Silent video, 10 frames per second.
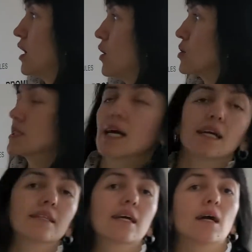
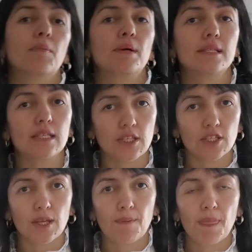Oaxaca
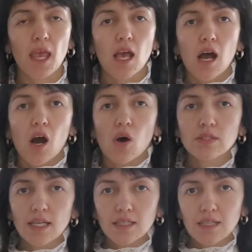decomposition.
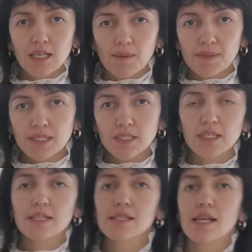Oaxaca decomposition,
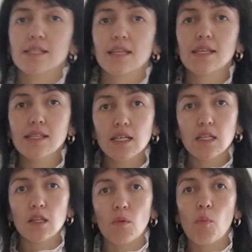it is a
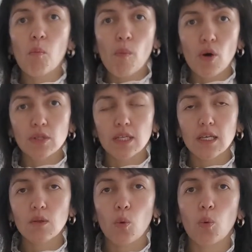statistical
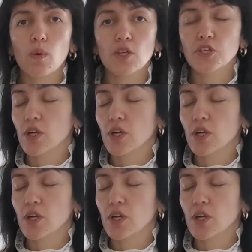model which